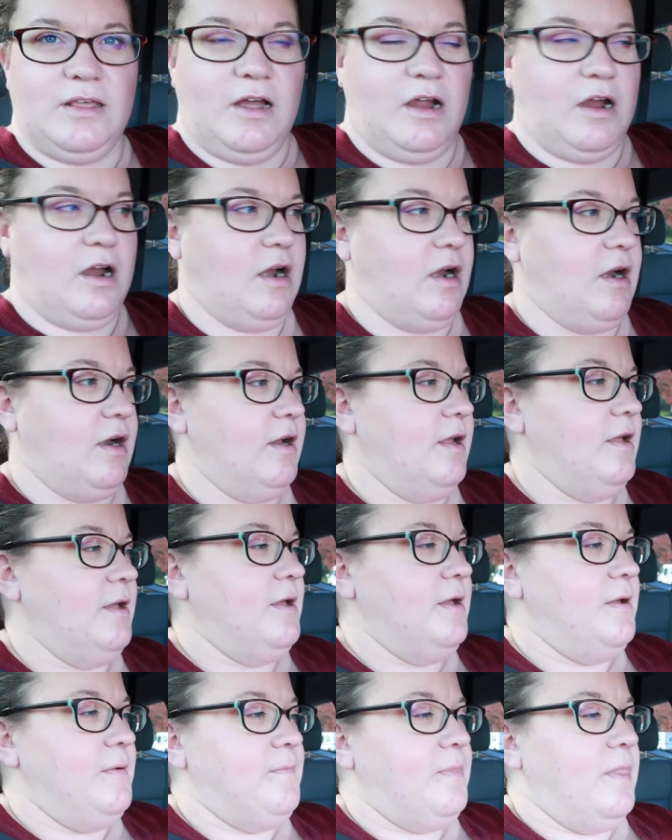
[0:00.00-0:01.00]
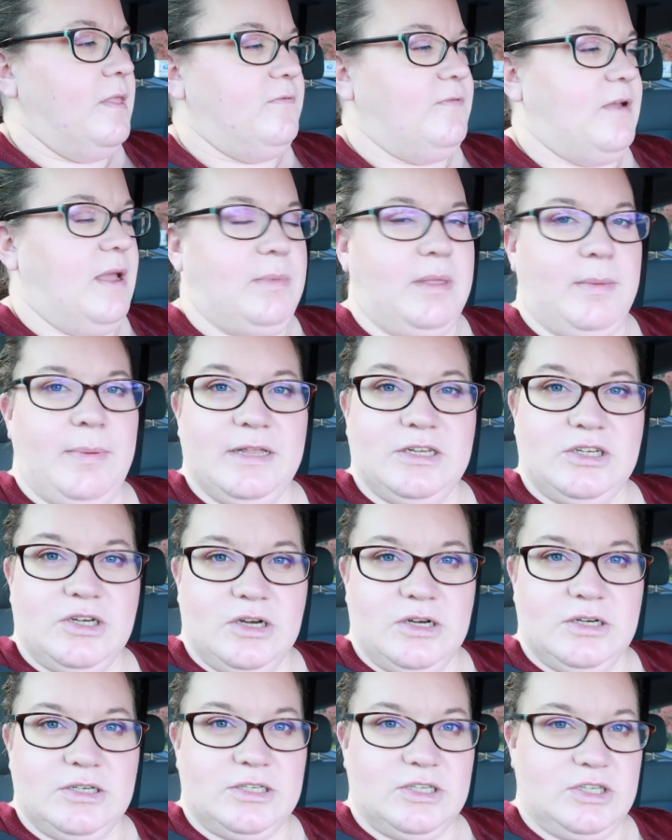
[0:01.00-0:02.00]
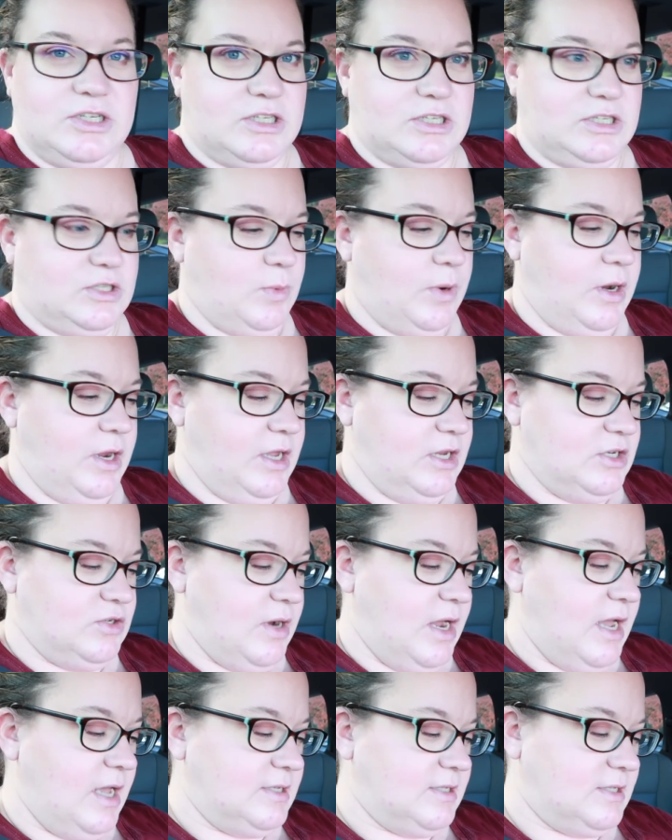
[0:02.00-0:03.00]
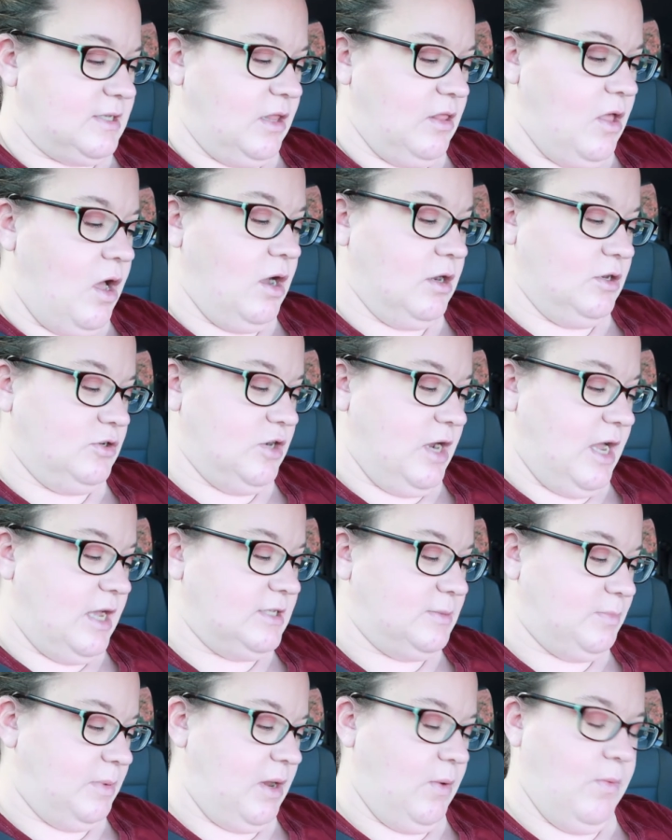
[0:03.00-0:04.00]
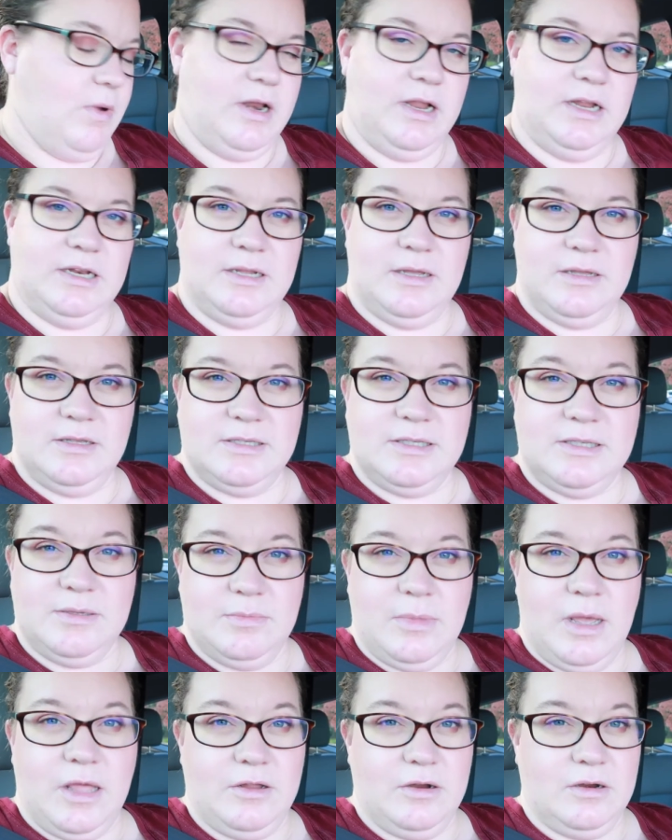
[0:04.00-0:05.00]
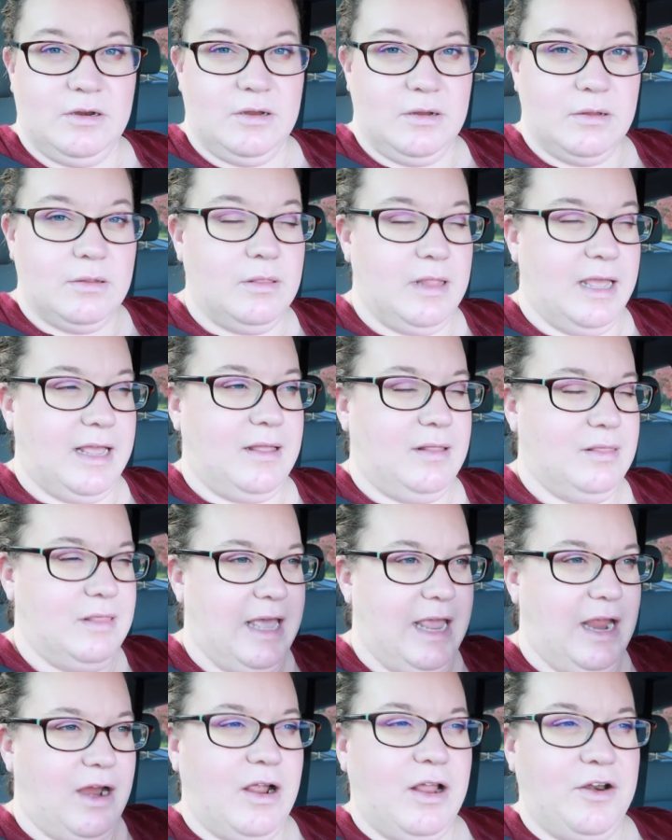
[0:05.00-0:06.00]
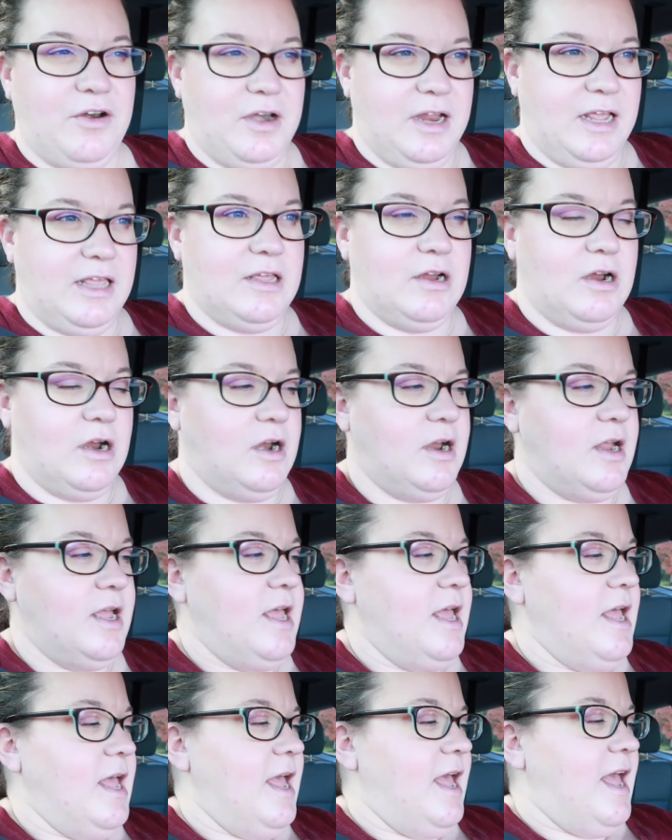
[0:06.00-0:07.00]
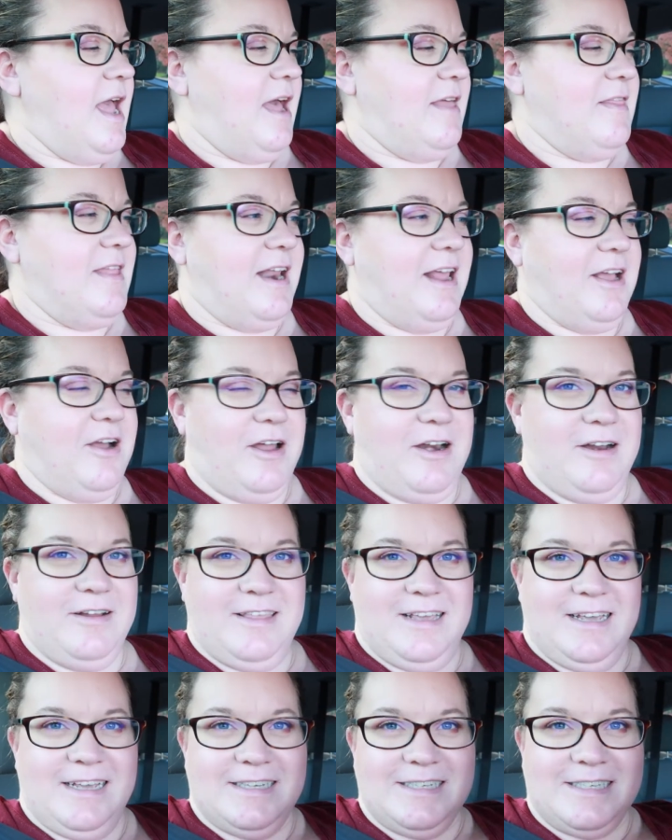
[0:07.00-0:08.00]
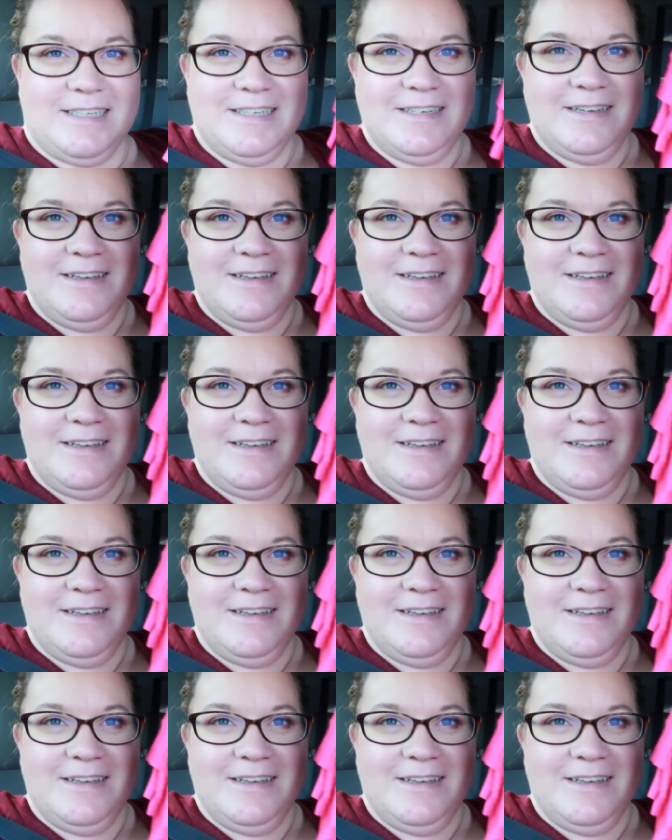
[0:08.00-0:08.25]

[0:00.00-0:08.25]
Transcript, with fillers: our family pictures. She's just wearing a dress, a long dress, but I wanted some other like layer underneath her. And then I got her these.